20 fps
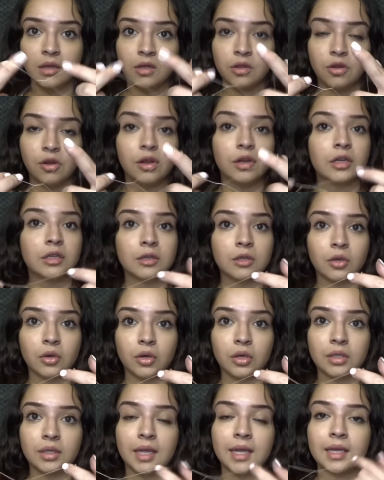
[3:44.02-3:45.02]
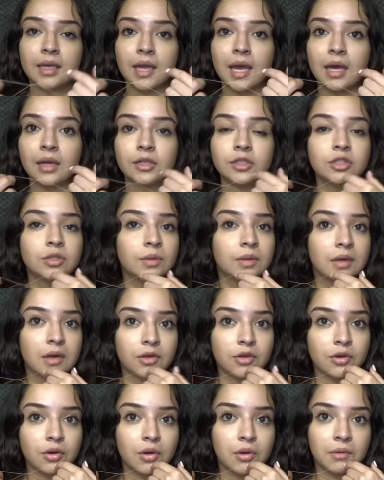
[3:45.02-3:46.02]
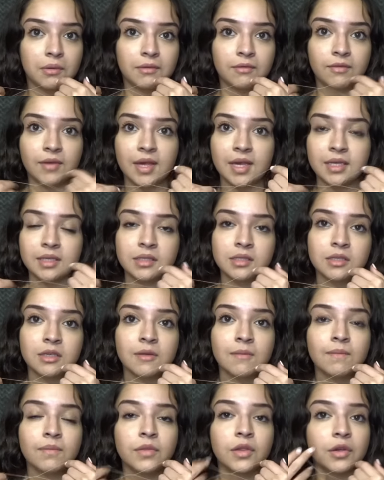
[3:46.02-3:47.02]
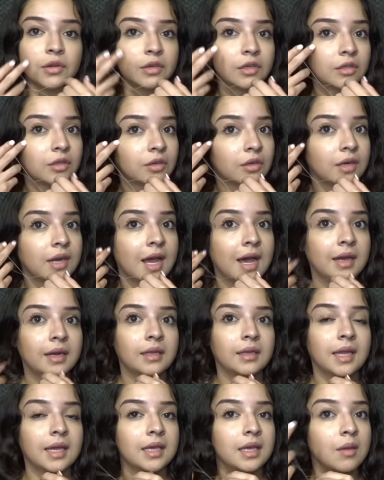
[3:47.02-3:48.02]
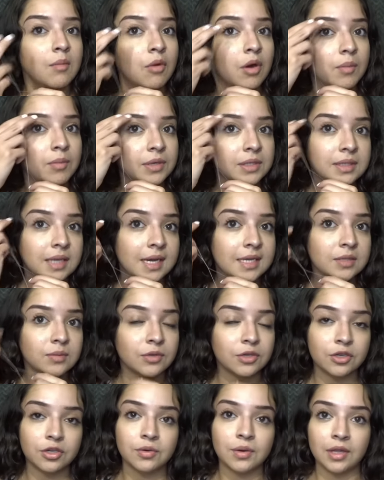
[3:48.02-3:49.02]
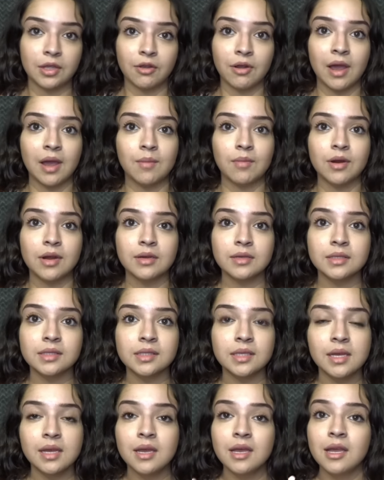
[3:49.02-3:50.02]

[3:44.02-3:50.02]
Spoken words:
you're gonna learn like how to do it on your own face. You're gonna learn how to like get more precise when you're doing your eyebrows.